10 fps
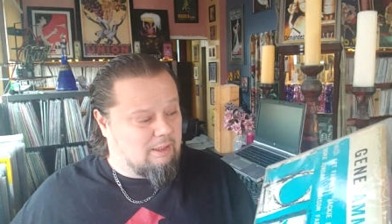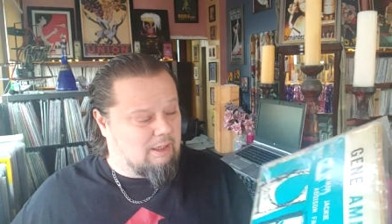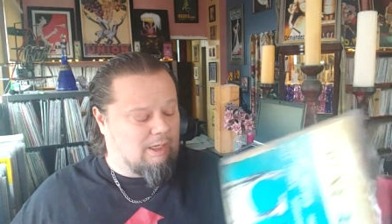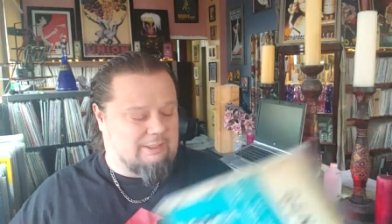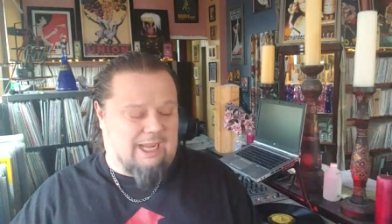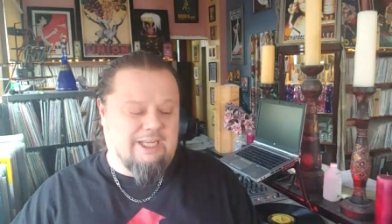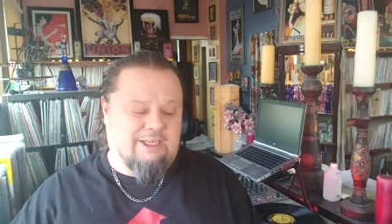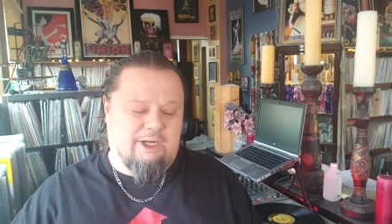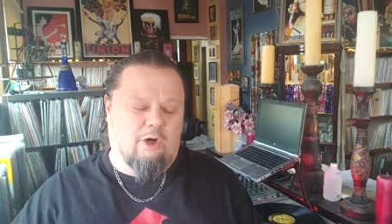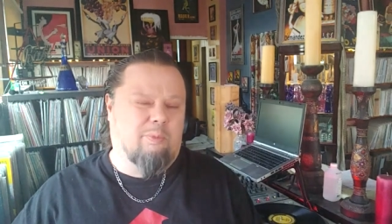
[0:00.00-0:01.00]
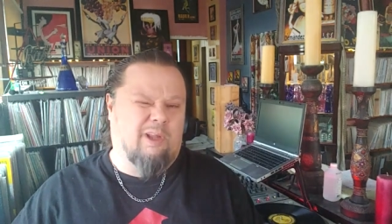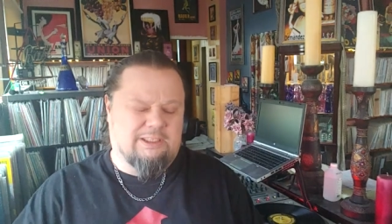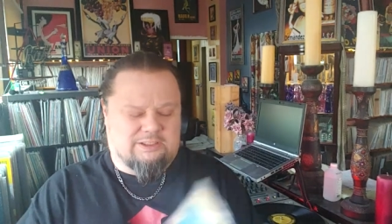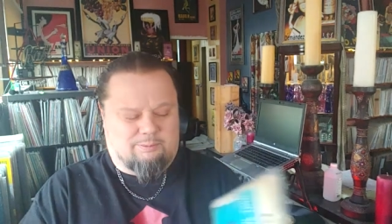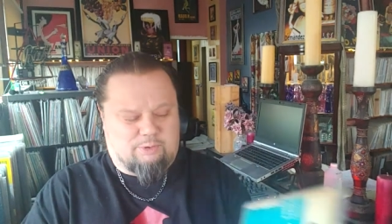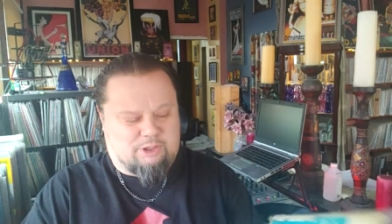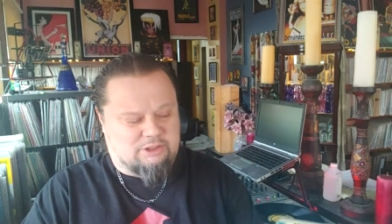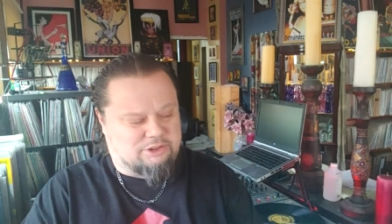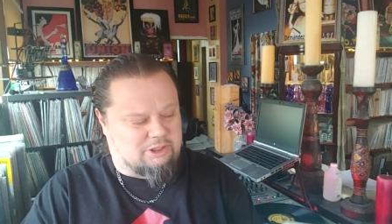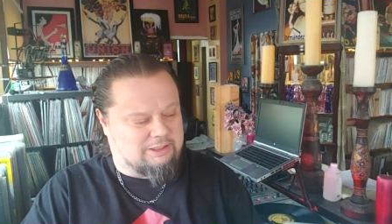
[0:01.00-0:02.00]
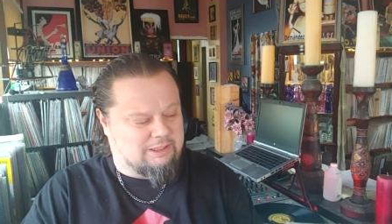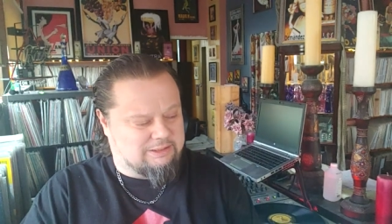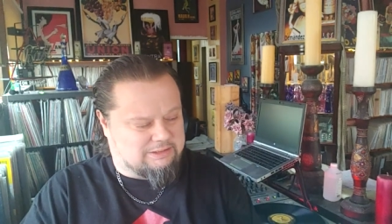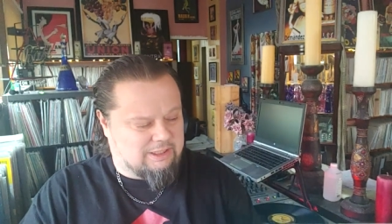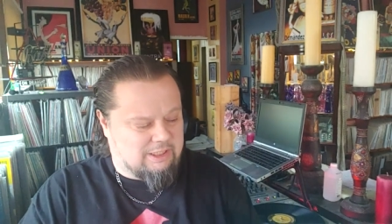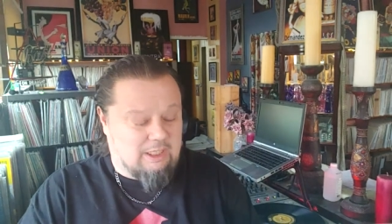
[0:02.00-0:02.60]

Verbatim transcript: Uh, Candido plays some percussion on this.